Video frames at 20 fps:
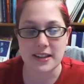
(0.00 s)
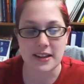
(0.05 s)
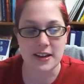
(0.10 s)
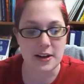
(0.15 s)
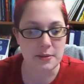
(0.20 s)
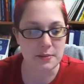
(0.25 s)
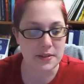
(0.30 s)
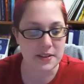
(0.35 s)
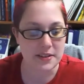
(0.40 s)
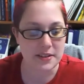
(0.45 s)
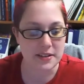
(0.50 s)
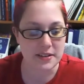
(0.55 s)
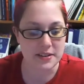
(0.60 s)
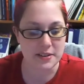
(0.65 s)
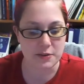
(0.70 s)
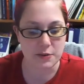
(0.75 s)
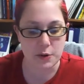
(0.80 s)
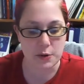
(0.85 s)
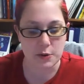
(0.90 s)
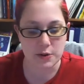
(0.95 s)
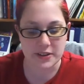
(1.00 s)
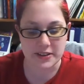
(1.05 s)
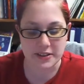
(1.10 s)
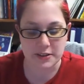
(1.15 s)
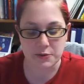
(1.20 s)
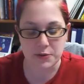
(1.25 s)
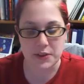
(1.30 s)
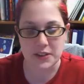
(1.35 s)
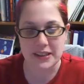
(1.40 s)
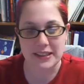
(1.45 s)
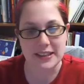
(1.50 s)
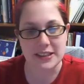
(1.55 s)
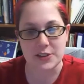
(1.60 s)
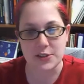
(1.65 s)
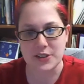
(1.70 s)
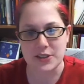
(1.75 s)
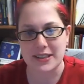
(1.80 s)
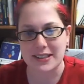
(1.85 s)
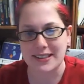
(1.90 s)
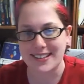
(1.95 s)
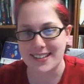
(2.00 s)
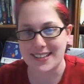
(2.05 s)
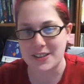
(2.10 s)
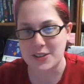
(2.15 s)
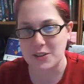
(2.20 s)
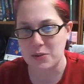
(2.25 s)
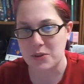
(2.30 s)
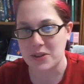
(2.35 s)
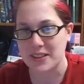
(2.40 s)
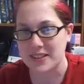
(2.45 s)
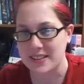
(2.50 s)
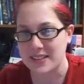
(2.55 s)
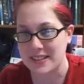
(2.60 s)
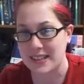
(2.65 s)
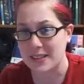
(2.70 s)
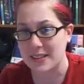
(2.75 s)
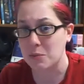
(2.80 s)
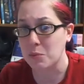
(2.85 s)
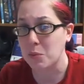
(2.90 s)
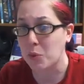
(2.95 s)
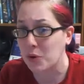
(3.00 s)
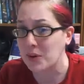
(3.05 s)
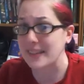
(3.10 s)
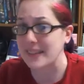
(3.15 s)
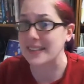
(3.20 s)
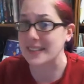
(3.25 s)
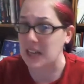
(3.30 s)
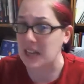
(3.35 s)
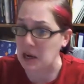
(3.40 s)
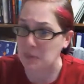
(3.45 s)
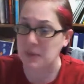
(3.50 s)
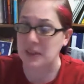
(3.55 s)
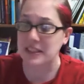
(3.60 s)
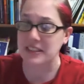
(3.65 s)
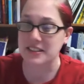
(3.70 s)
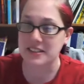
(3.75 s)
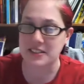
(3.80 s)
Um, this is, of course, a really interesting and nuanced and important topic.